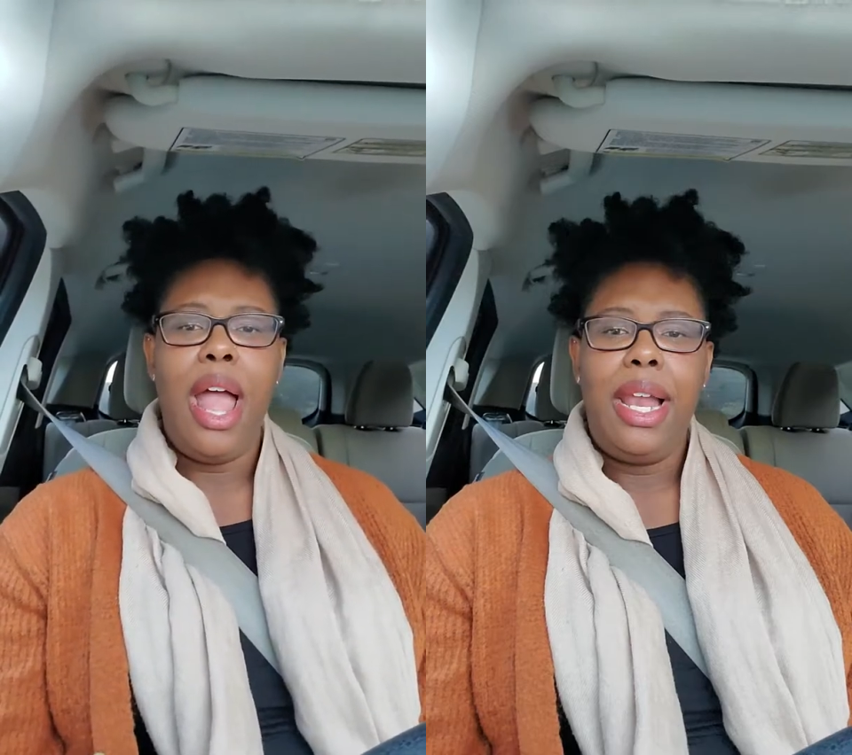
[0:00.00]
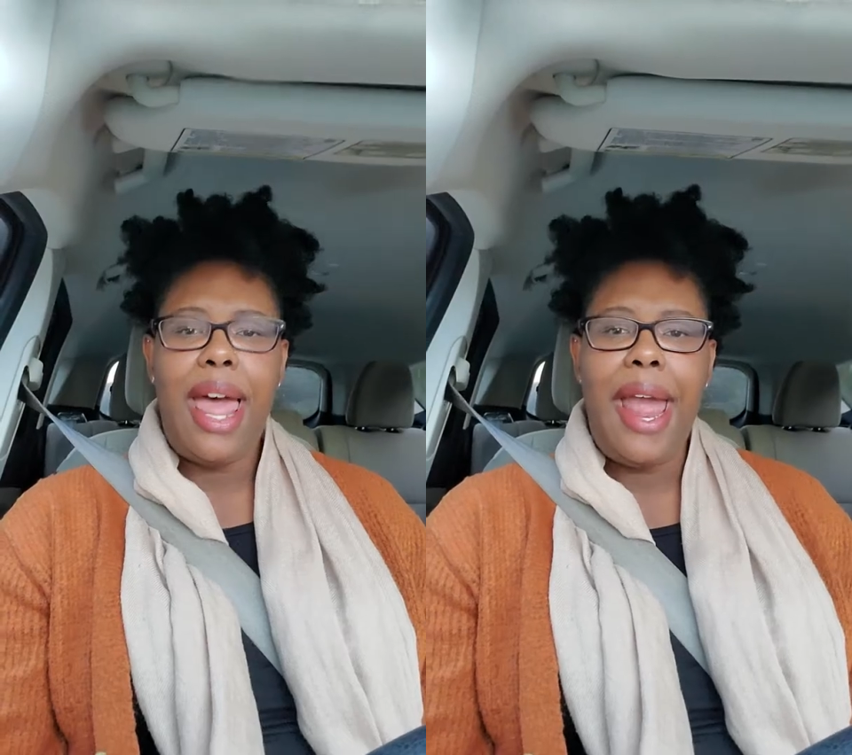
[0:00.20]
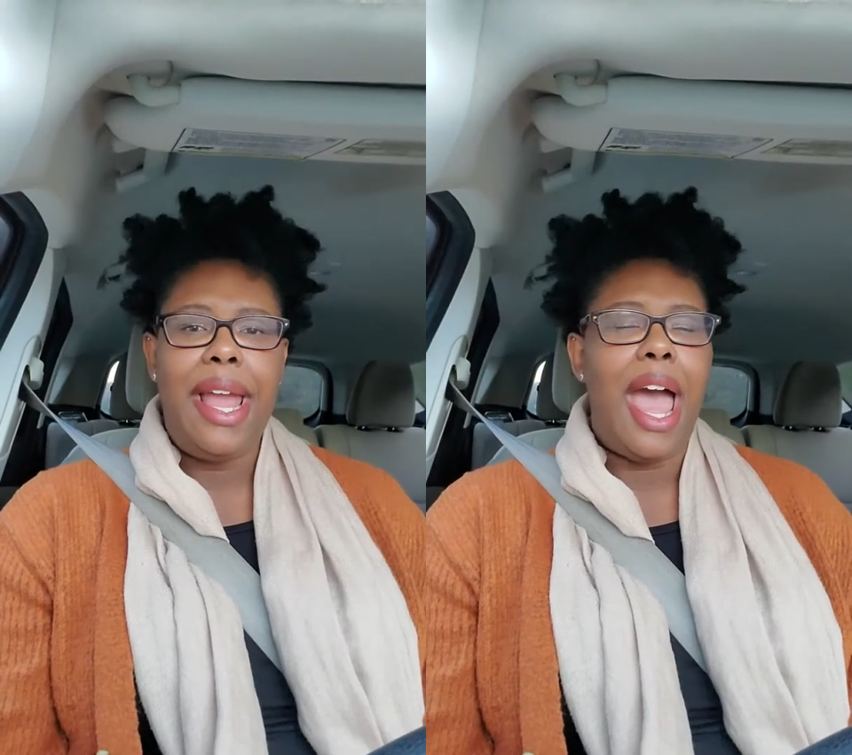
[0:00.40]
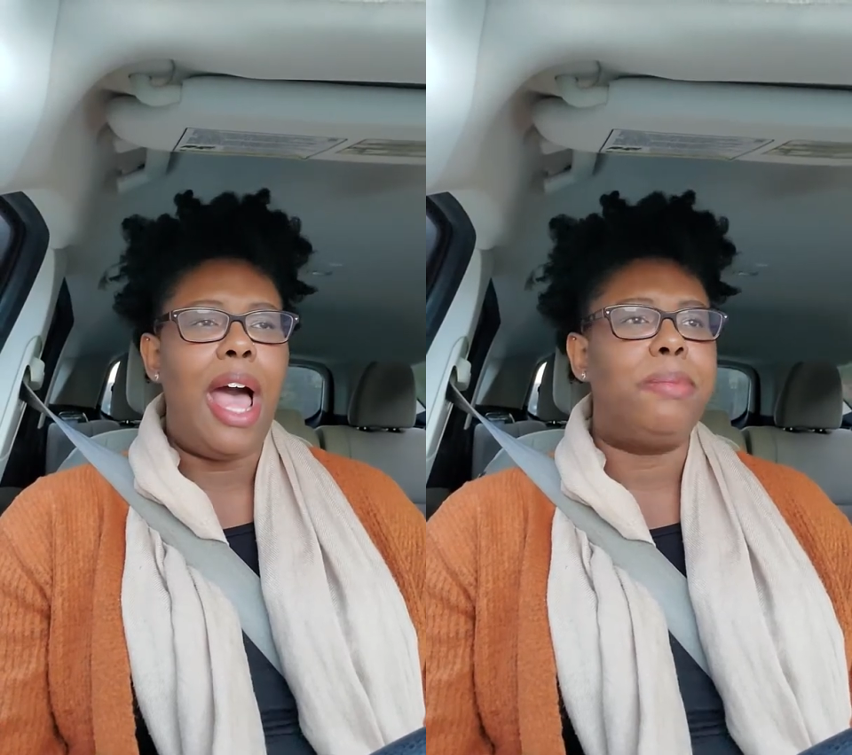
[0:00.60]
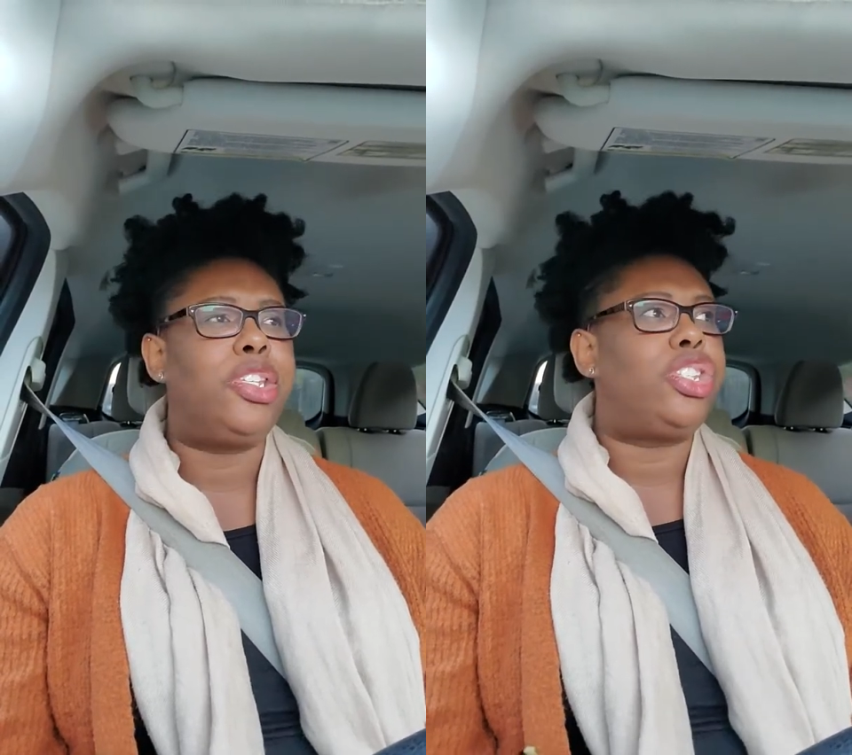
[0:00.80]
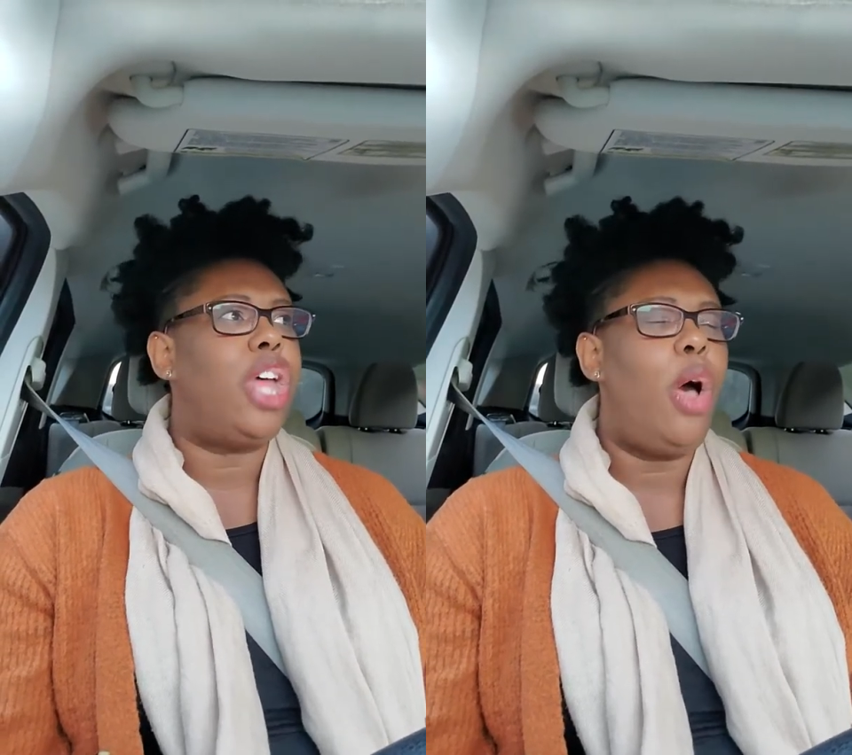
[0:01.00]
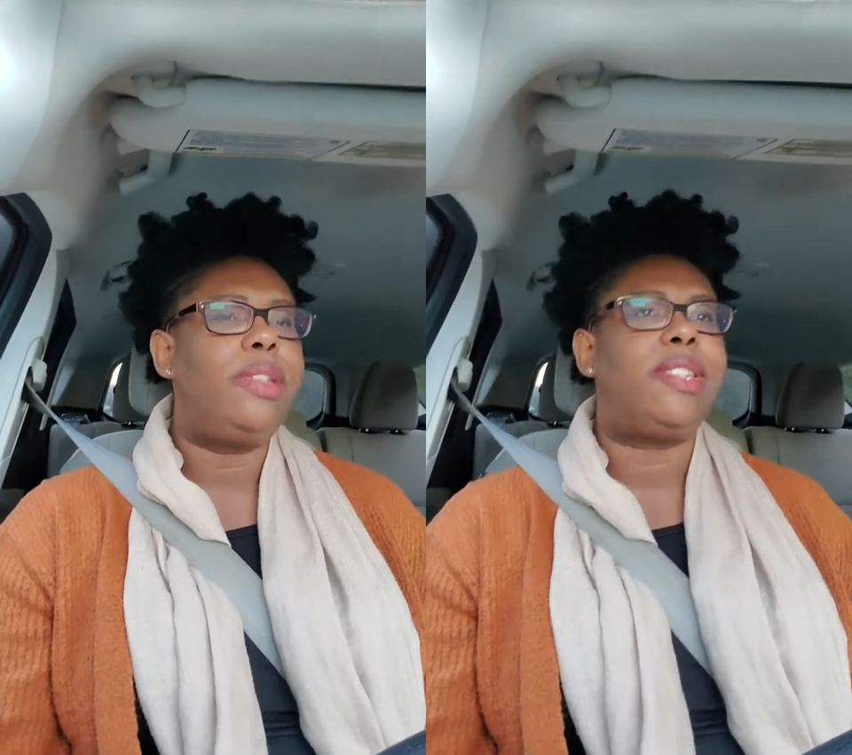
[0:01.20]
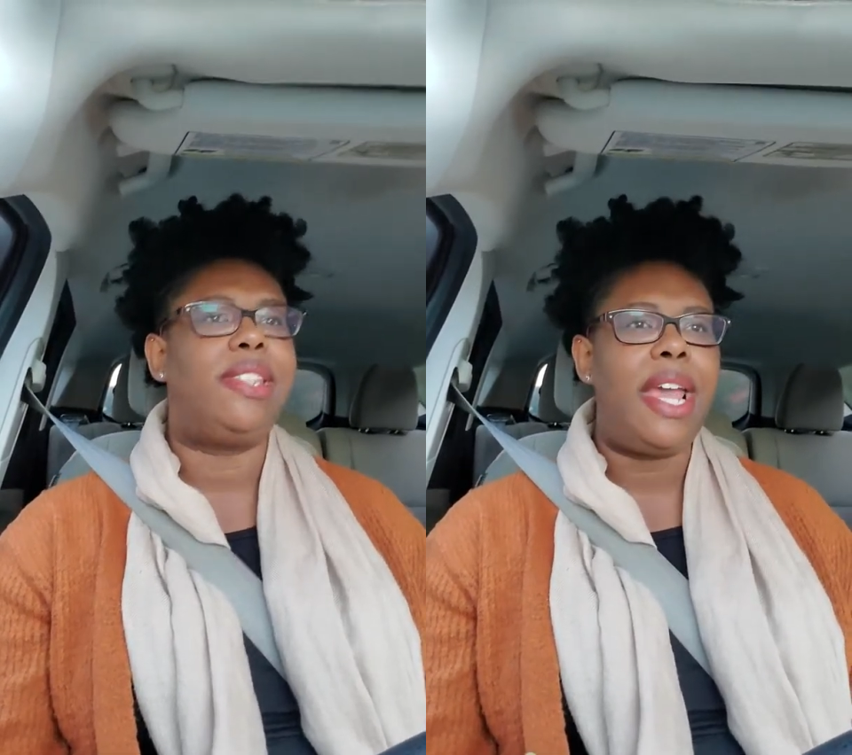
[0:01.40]
Like, I'm so
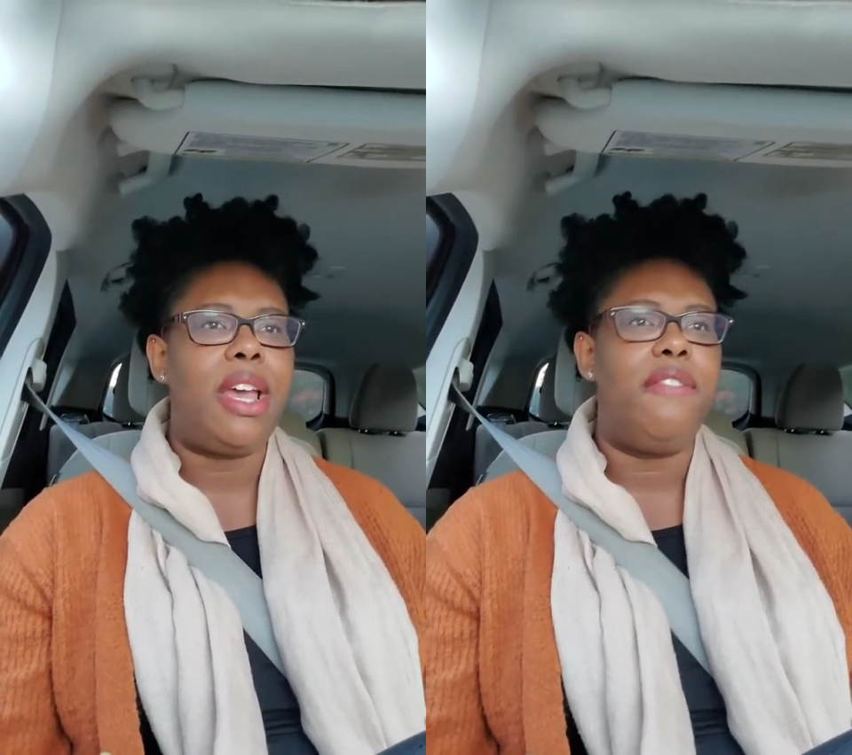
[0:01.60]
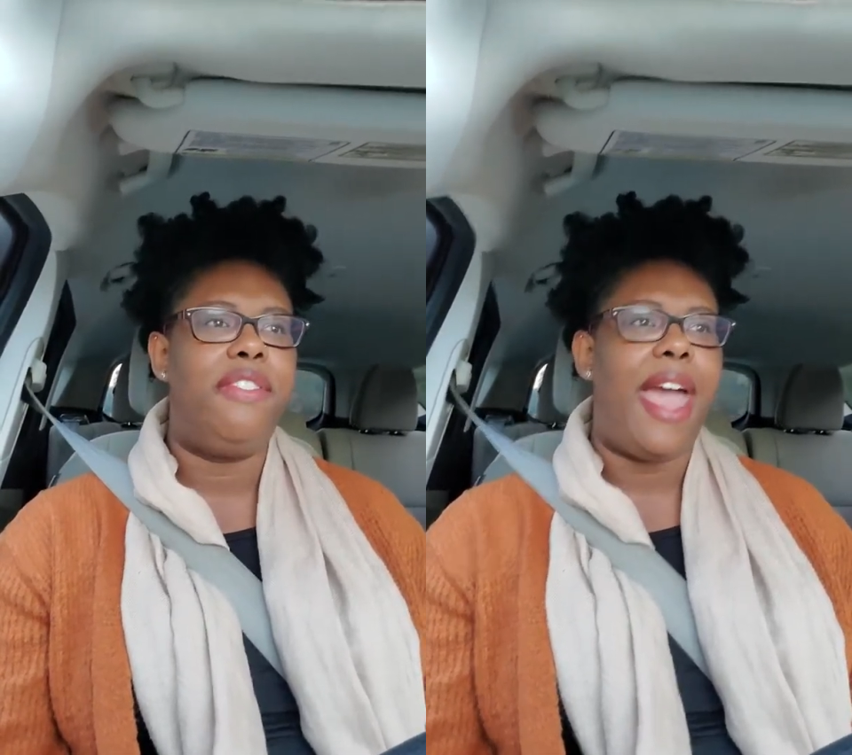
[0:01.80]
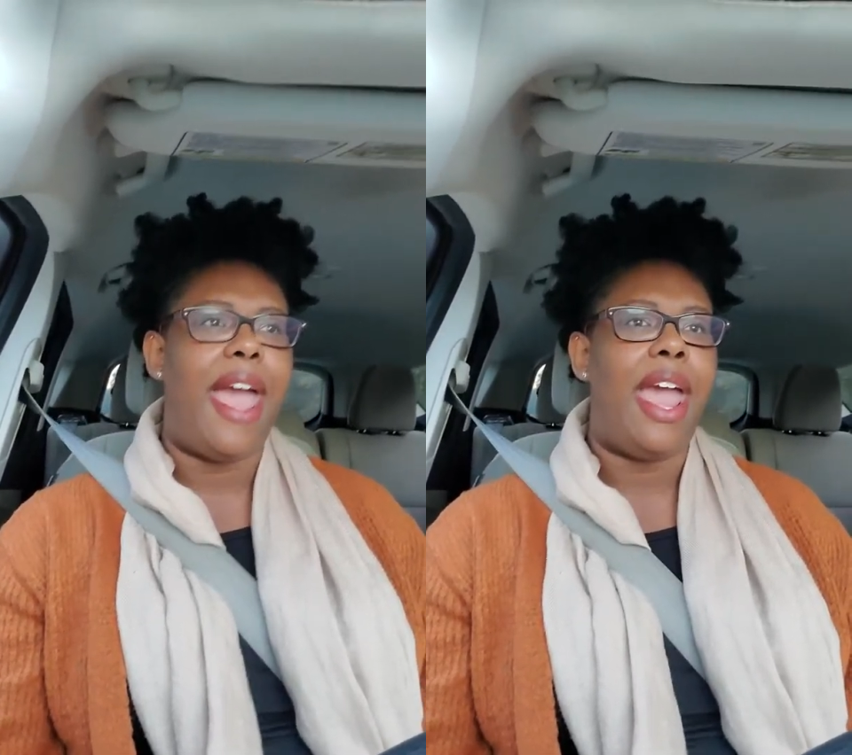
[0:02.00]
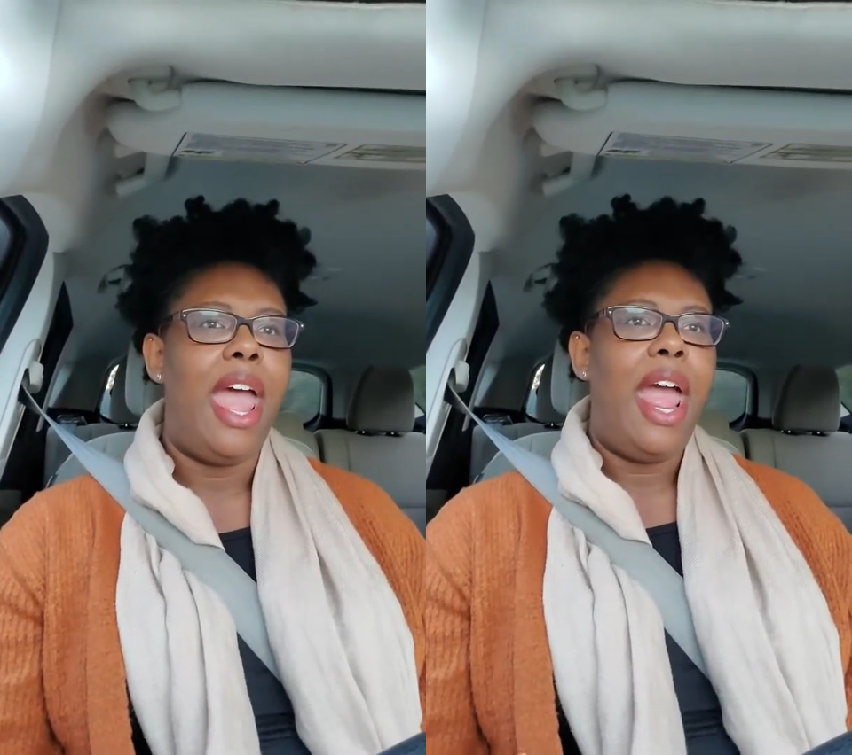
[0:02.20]
sick of that.